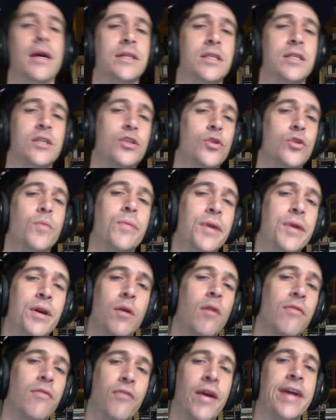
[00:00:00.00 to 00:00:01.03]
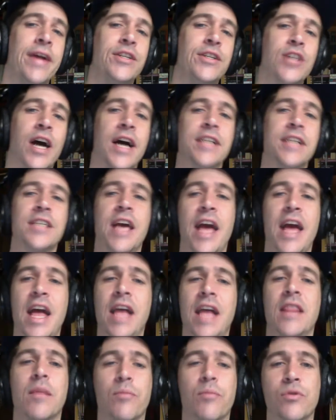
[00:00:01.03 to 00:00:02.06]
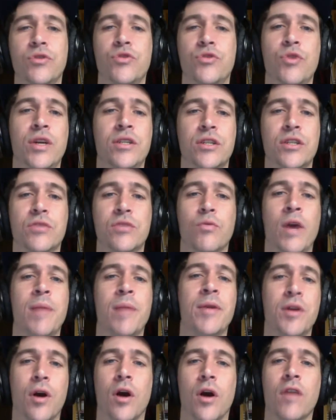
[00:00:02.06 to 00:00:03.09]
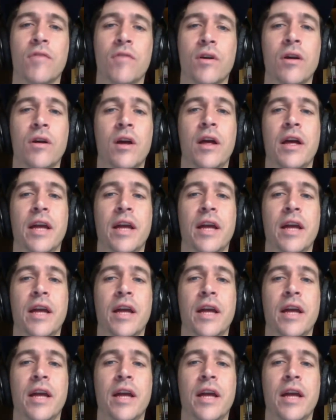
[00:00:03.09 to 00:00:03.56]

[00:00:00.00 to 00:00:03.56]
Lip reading: superhero franchise and the prestigious Raymond Carver